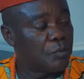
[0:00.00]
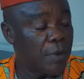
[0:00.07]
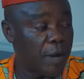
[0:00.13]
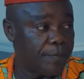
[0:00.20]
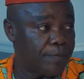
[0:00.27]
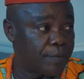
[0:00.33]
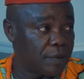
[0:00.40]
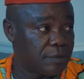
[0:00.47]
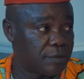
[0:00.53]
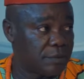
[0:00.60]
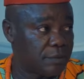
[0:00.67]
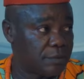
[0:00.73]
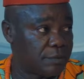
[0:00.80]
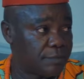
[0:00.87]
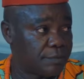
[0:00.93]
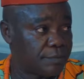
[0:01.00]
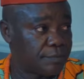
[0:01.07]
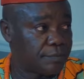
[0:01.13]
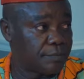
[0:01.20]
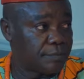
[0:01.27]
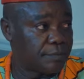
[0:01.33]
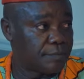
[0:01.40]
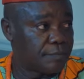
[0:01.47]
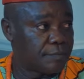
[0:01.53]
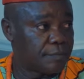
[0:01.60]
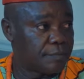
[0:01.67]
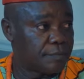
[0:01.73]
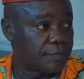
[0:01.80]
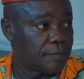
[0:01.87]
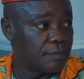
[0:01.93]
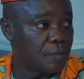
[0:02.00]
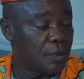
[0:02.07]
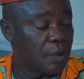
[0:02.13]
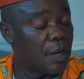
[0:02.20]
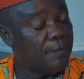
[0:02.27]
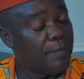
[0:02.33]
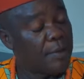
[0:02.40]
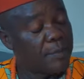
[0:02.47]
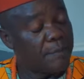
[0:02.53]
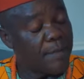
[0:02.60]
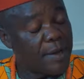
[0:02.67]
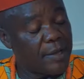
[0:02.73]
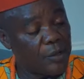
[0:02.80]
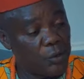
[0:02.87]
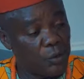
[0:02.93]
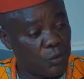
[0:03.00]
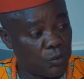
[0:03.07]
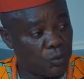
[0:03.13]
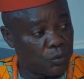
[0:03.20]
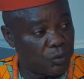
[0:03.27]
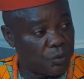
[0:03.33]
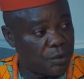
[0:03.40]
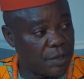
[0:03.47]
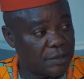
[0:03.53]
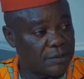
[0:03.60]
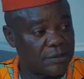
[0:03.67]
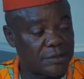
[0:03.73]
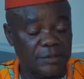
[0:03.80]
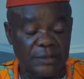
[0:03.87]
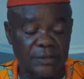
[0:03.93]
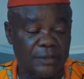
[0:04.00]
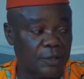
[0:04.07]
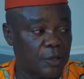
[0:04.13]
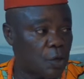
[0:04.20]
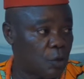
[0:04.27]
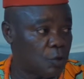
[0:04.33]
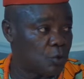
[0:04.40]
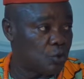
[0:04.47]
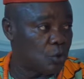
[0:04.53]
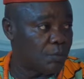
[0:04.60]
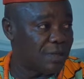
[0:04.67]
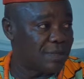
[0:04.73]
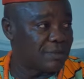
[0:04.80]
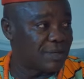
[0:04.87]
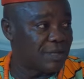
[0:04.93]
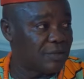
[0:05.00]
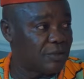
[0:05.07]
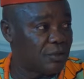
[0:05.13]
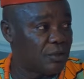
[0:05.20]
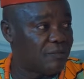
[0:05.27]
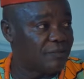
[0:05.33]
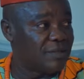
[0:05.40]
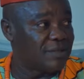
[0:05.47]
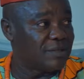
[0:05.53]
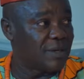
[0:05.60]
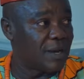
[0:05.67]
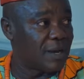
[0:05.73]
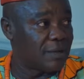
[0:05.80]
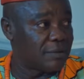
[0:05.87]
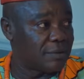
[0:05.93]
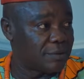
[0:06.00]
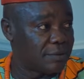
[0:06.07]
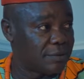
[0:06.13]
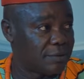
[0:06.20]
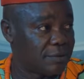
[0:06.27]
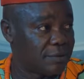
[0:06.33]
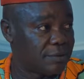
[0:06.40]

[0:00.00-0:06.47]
My prince, let me remind you that in the custom and tradition of this land,